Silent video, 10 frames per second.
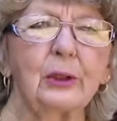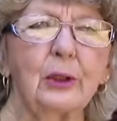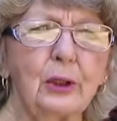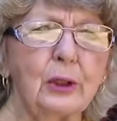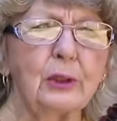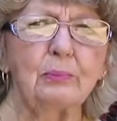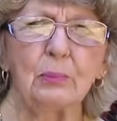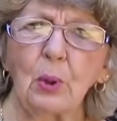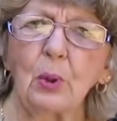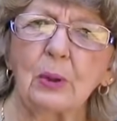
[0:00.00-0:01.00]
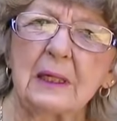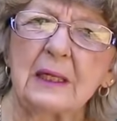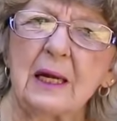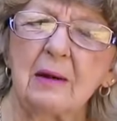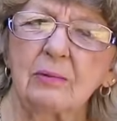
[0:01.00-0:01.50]
Good
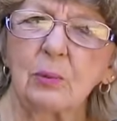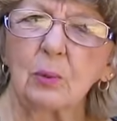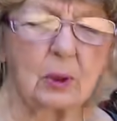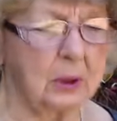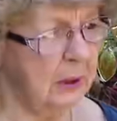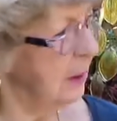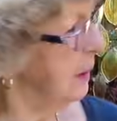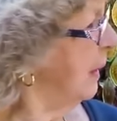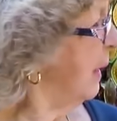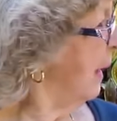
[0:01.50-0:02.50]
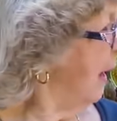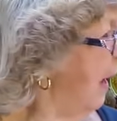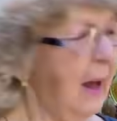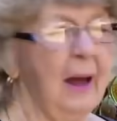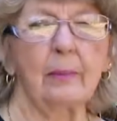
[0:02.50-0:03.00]
morning, everyone.
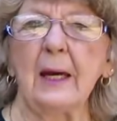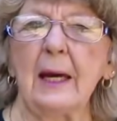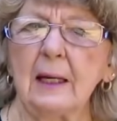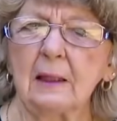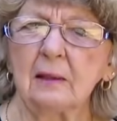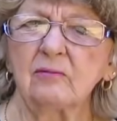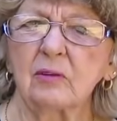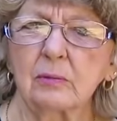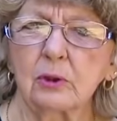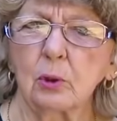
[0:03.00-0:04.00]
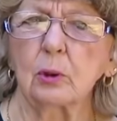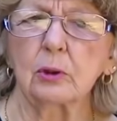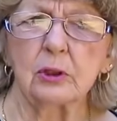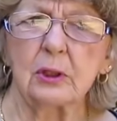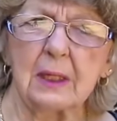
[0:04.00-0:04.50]
I'm Helen from
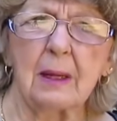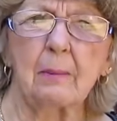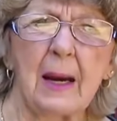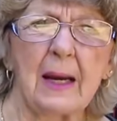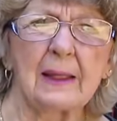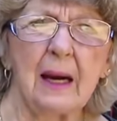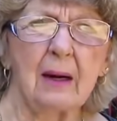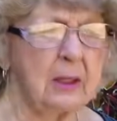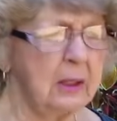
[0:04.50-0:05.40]
Georgia, and I'm back out